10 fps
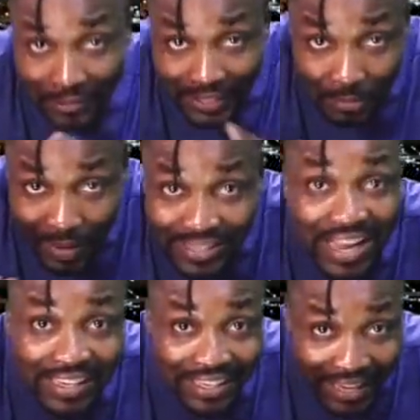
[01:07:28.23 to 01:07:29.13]
Despite
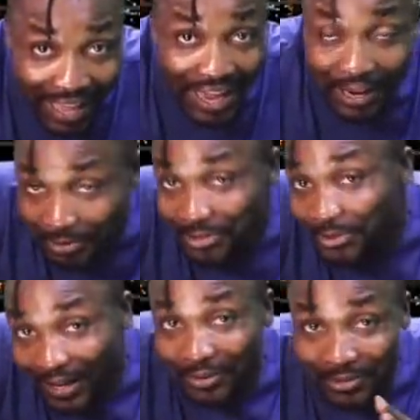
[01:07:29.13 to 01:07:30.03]
how they lie, and
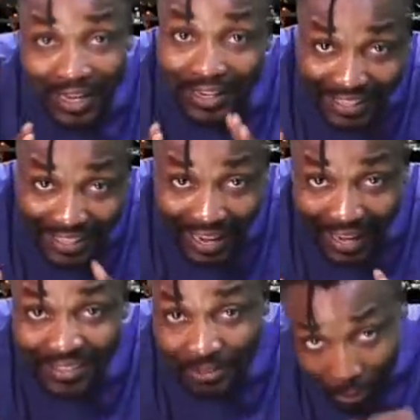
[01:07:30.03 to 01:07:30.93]
also now, those are they
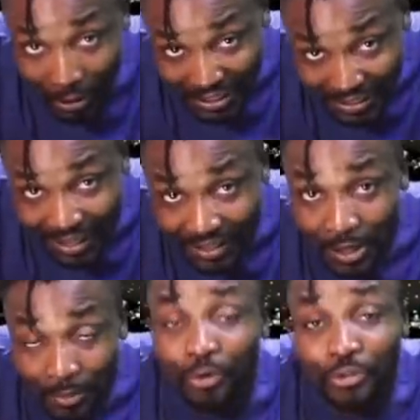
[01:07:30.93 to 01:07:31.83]
lie. You understand?
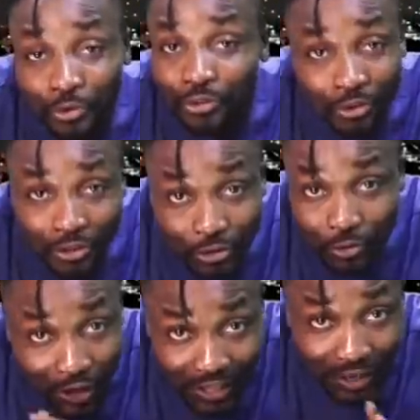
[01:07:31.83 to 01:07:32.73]
But you know, you need
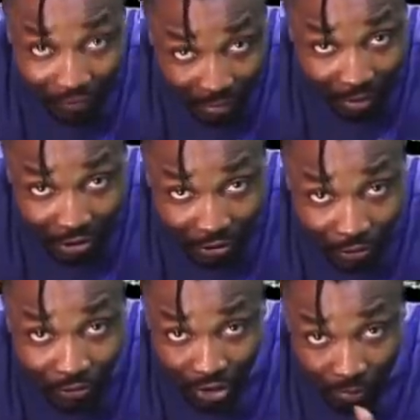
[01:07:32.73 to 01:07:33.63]
to let everybody
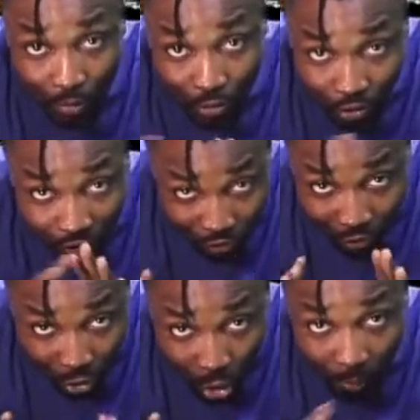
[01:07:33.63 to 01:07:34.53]
know. But we'll just
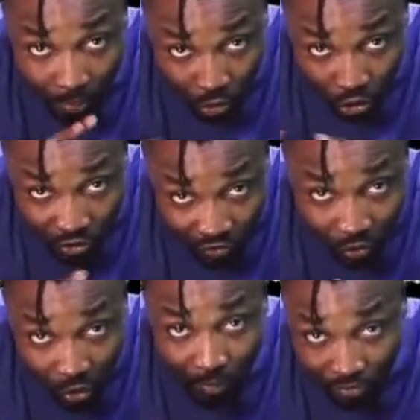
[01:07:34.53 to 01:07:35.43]
follow up. We'll just
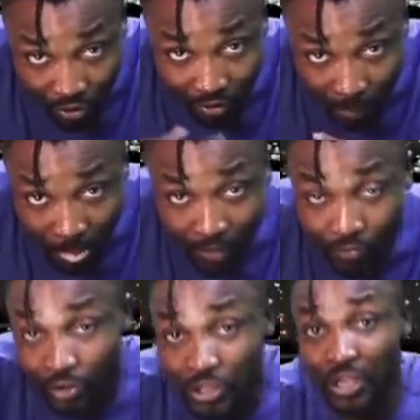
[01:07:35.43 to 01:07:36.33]
follow up for
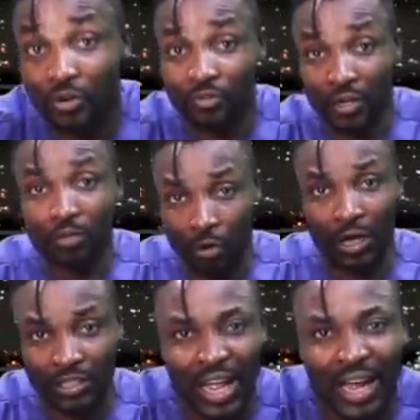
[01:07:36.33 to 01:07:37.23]
the sake of it. You
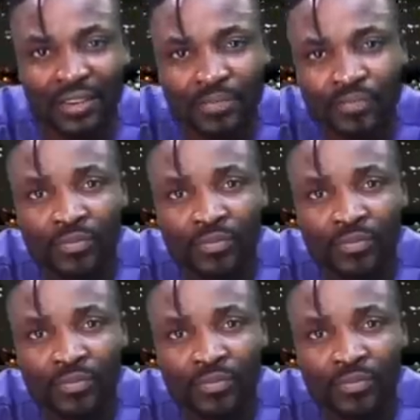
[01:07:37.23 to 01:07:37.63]
understand?